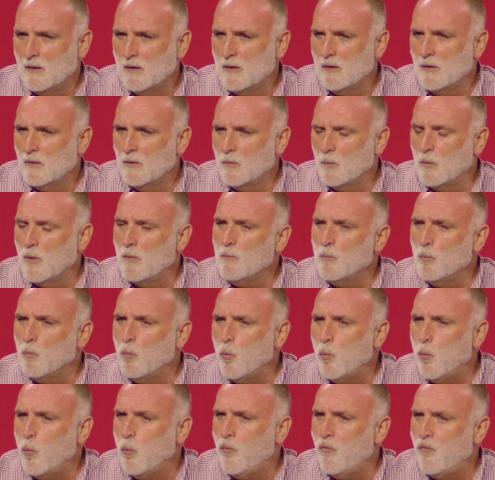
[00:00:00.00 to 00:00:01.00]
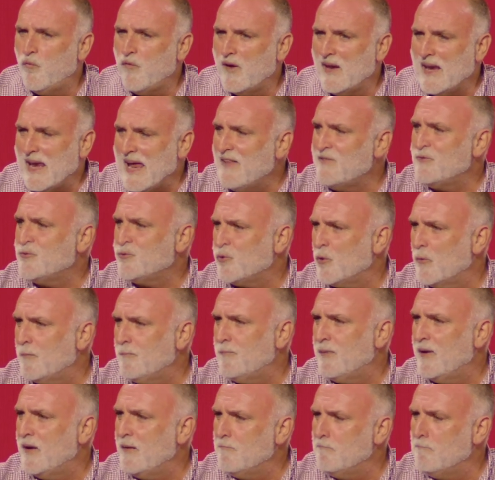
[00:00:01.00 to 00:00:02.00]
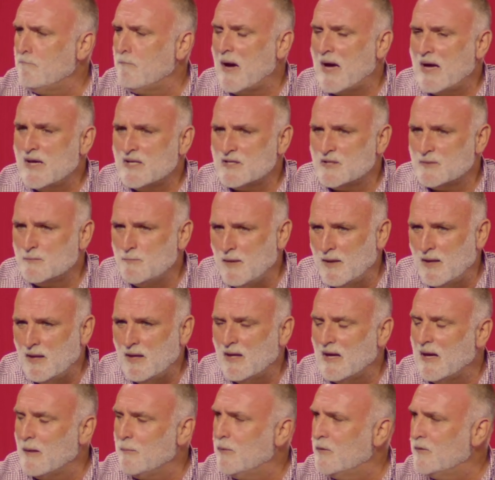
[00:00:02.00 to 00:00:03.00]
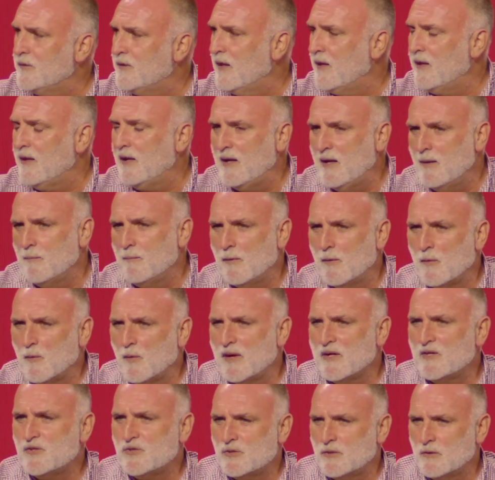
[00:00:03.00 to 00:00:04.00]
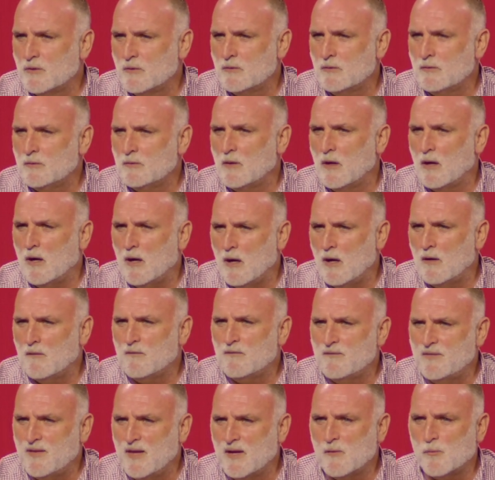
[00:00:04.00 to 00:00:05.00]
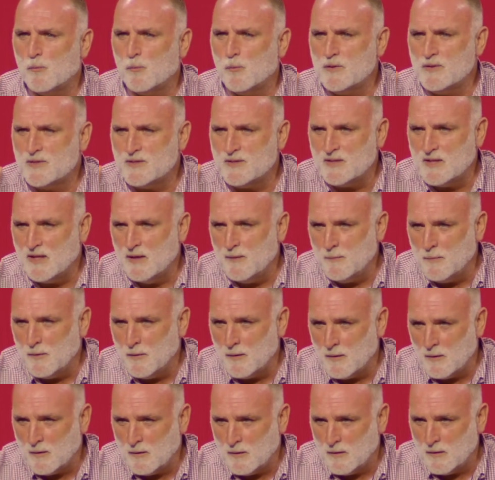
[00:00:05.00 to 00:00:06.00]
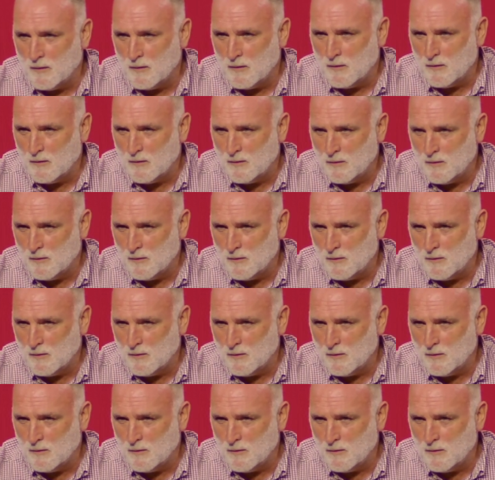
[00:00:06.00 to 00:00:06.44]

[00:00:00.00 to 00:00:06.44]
Mm. When philanthropy must be about the liberation of the receiver. Yes.